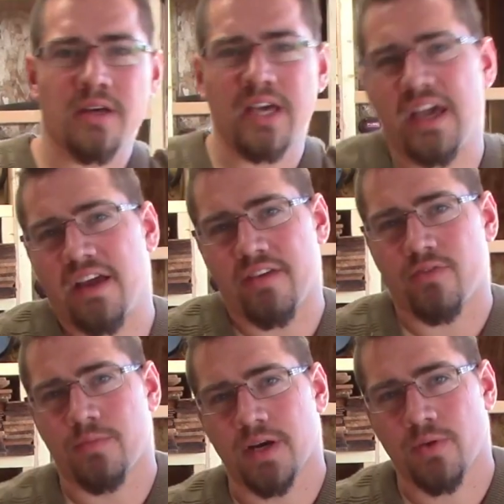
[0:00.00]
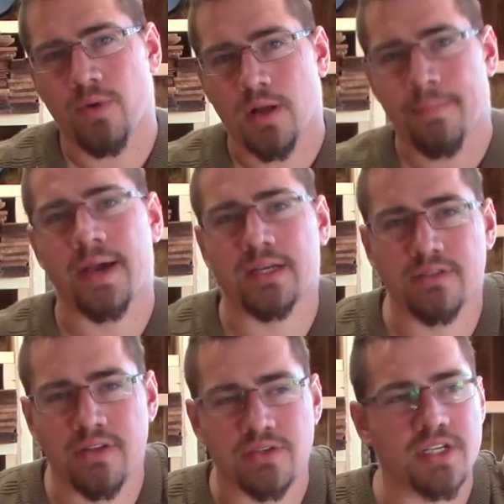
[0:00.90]
Hey everybody, welcome back
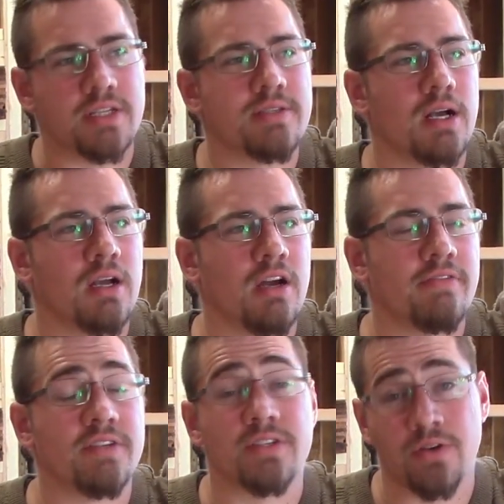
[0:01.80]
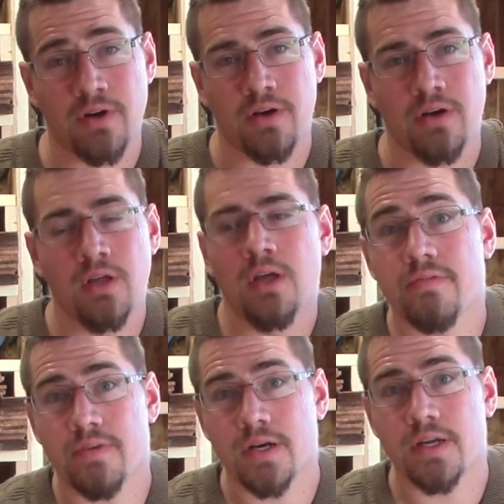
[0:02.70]
to another chainsaw carving tutorial.
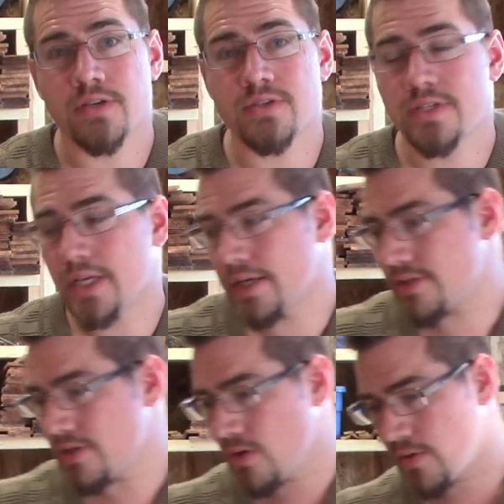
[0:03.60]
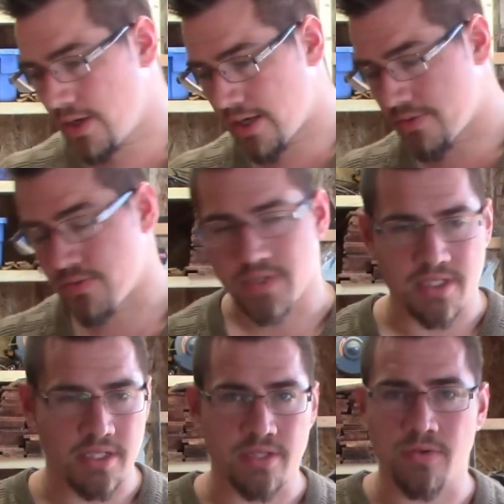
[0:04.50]
Very interesting. So I was
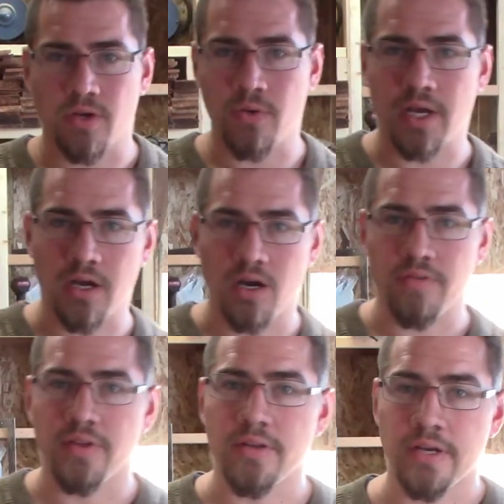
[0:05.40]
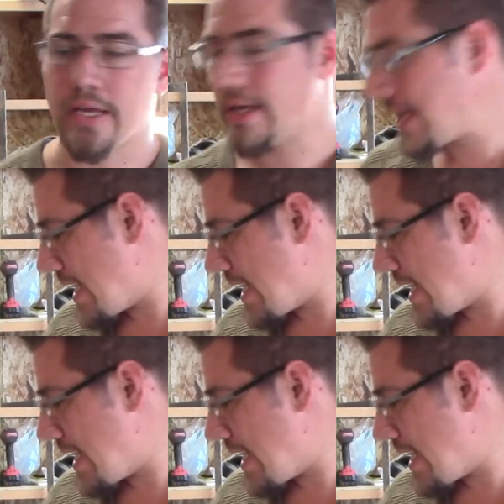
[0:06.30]
recently doing a quick carve the other day